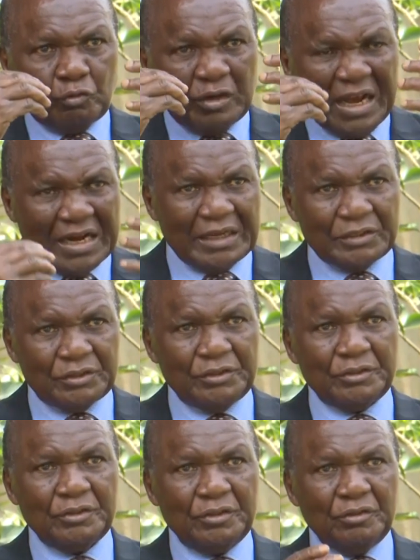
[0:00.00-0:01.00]

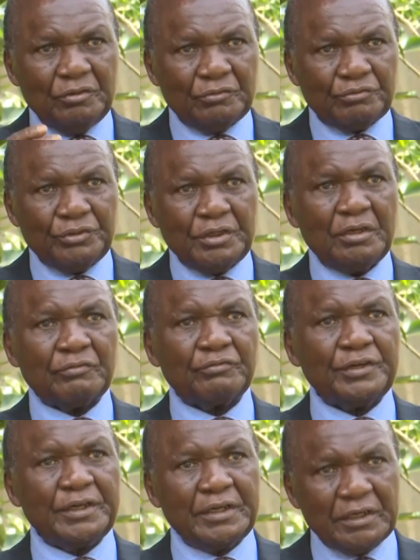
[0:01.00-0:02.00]
guarantee free and
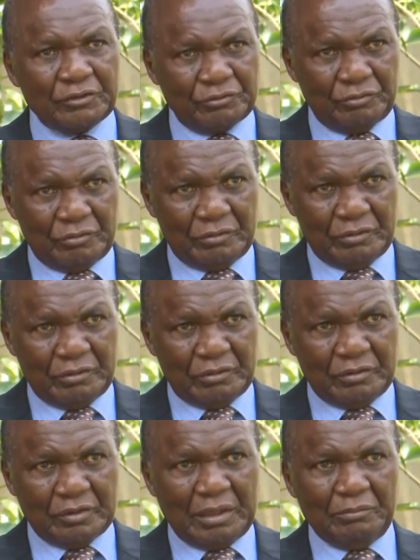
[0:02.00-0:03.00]
fair election
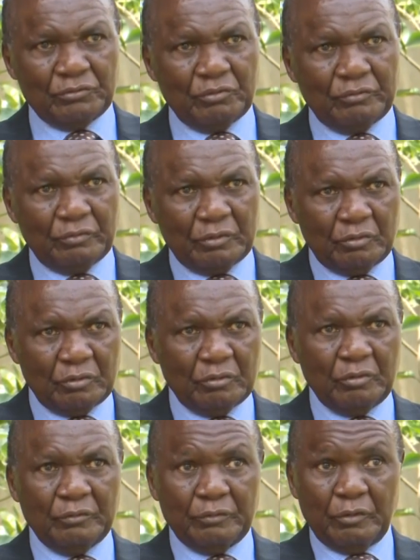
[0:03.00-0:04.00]
in terms
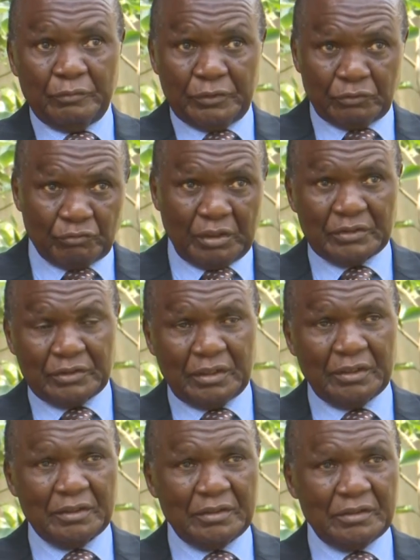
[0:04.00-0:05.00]
of the
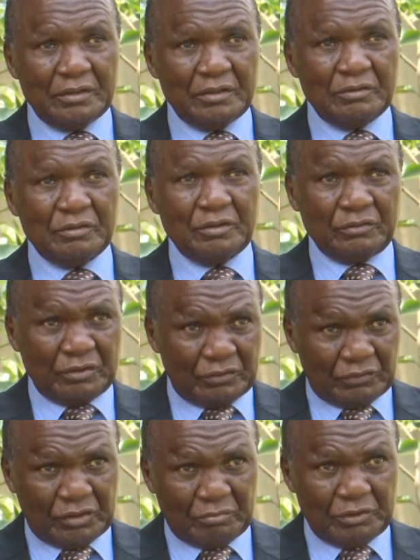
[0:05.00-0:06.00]
structure, the
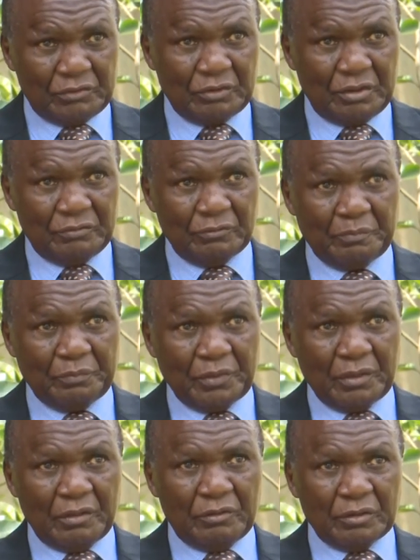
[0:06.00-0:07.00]
system itself?
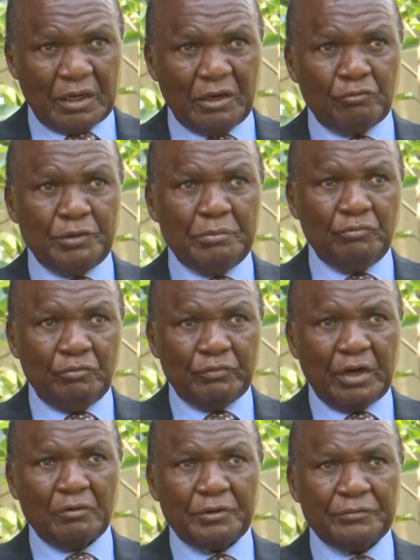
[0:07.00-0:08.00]
Can we move
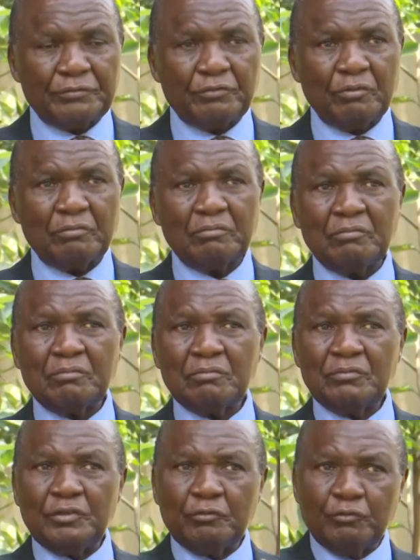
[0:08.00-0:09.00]
away from
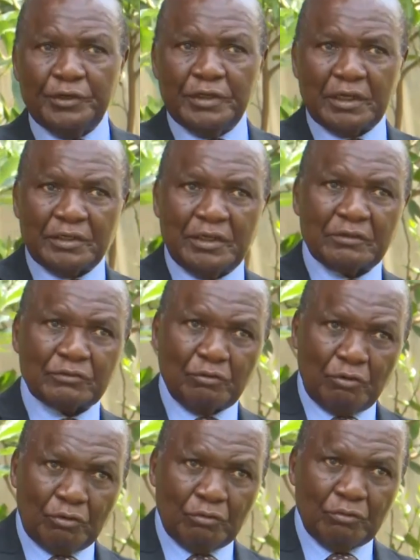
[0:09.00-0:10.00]
the winner takes
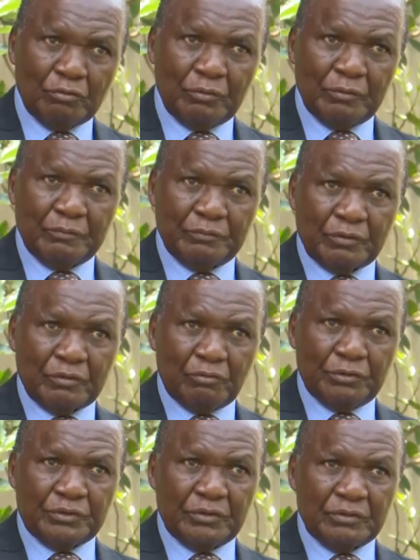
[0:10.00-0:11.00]
all,
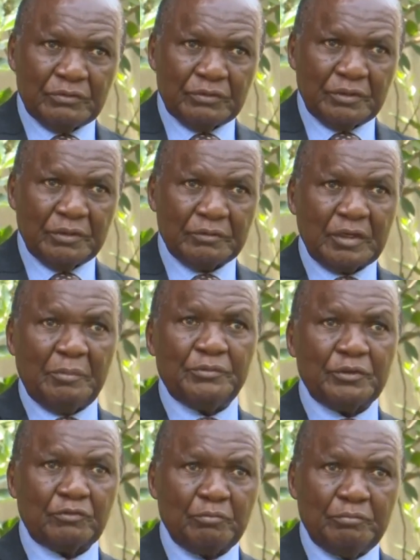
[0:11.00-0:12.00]
which is
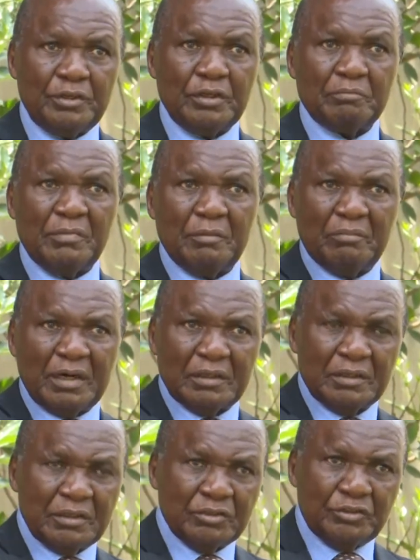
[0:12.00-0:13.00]
subject to being
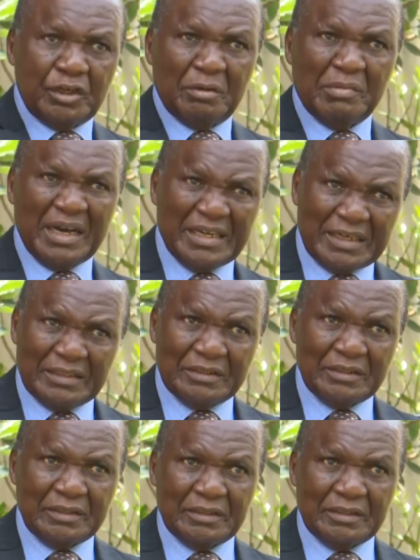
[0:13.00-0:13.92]
gerrymandered